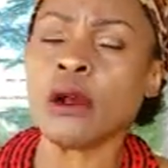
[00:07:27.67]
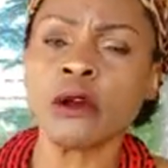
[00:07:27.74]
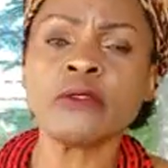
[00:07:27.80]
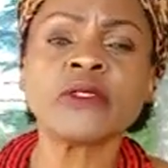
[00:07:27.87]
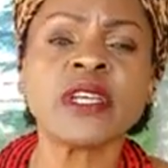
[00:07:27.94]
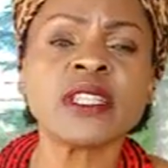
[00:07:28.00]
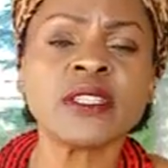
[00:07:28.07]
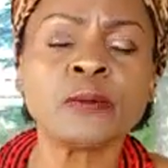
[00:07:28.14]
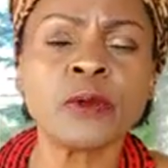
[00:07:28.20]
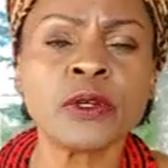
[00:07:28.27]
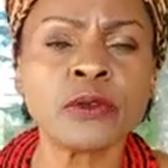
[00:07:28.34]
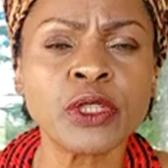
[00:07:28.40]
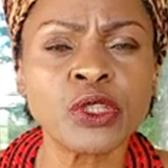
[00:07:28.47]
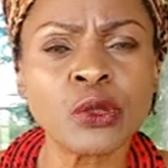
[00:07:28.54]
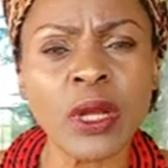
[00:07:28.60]
of their
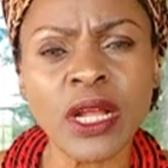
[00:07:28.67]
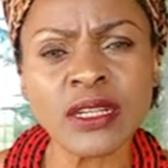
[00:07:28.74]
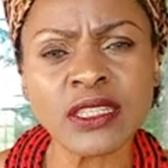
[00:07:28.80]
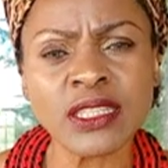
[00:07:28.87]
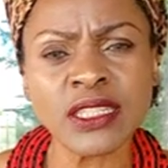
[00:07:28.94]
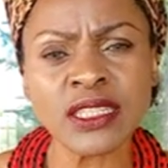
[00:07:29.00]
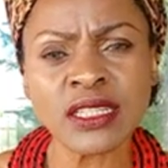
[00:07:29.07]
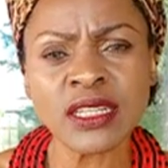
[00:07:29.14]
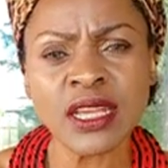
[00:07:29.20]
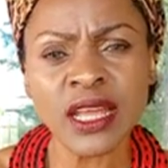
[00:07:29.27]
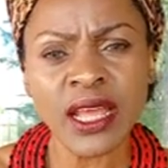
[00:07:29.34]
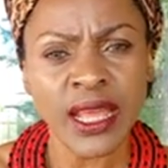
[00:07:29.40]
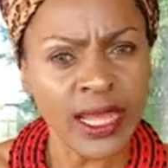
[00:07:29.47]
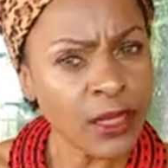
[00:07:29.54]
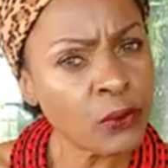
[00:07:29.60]
spirituality,
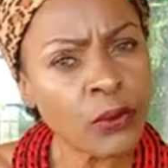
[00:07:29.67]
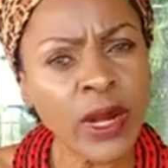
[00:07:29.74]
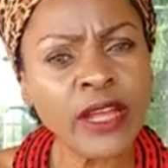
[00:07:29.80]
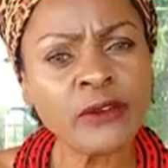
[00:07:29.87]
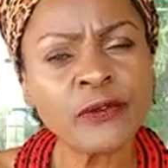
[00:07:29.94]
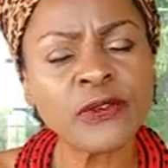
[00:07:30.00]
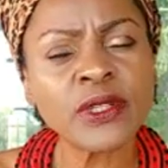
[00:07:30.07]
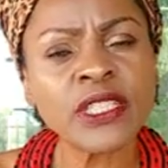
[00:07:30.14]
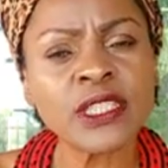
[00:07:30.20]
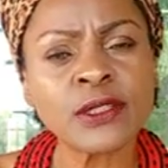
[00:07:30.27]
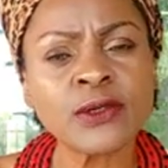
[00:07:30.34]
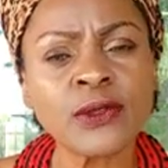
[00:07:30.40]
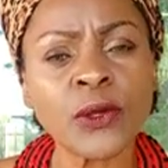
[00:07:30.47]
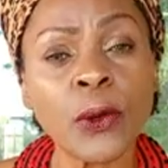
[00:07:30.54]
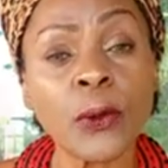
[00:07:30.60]
and rightfully
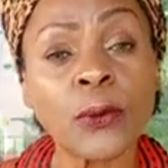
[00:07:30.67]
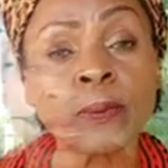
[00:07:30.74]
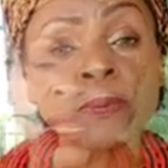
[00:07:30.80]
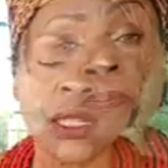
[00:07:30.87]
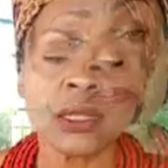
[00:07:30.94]
so.